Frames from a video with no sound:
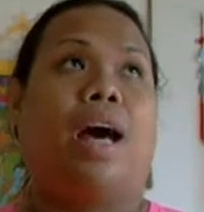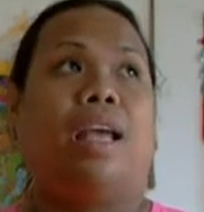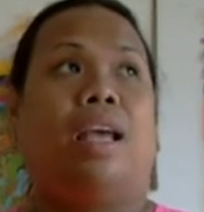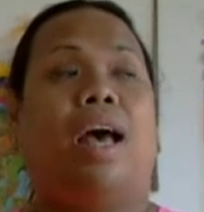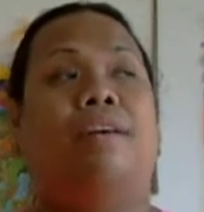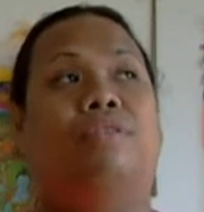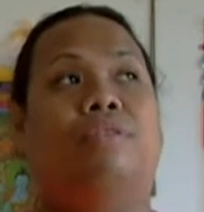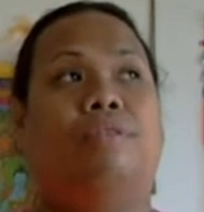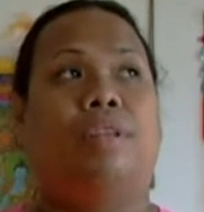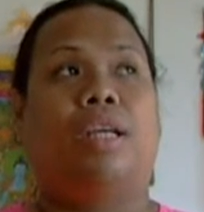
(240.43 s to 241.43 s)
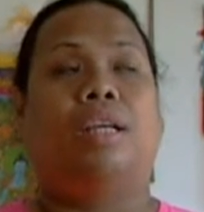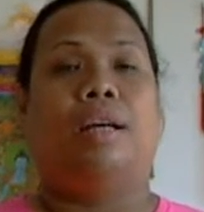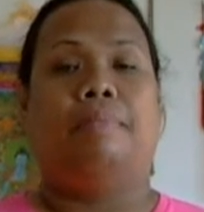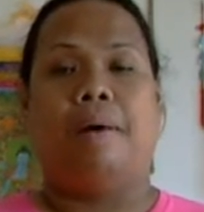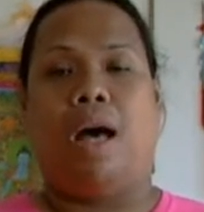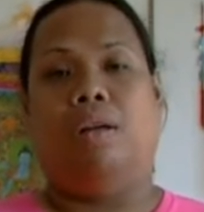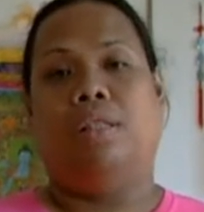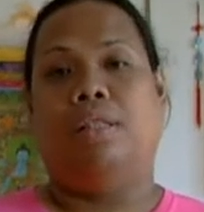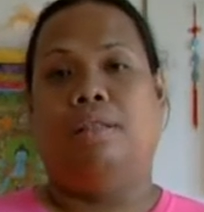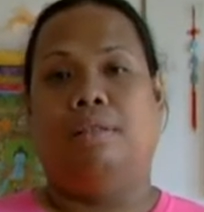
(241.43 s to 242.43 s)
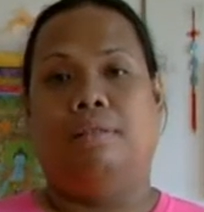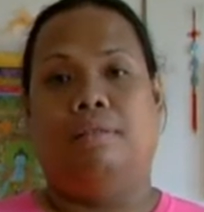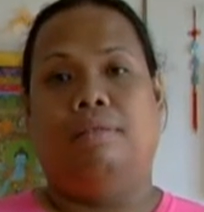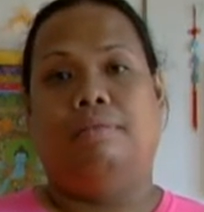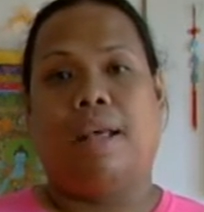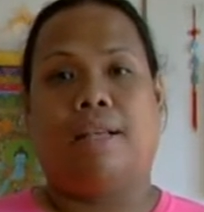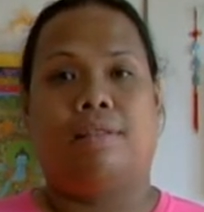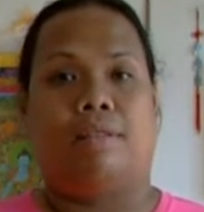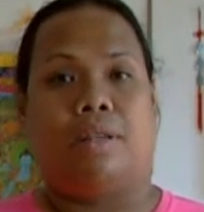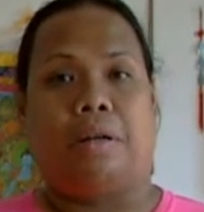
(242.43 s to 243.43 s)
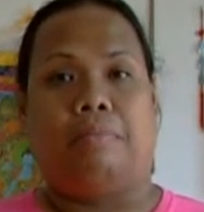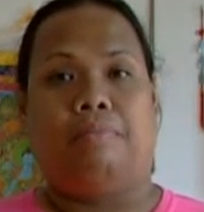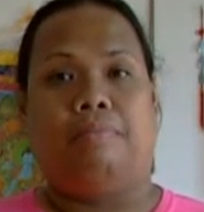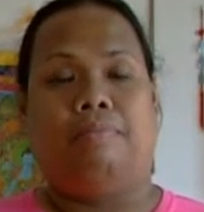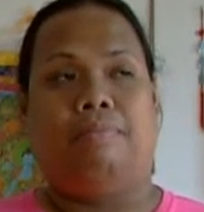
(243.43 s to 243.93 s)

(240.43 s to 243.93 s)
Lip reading: that I have to think about next term,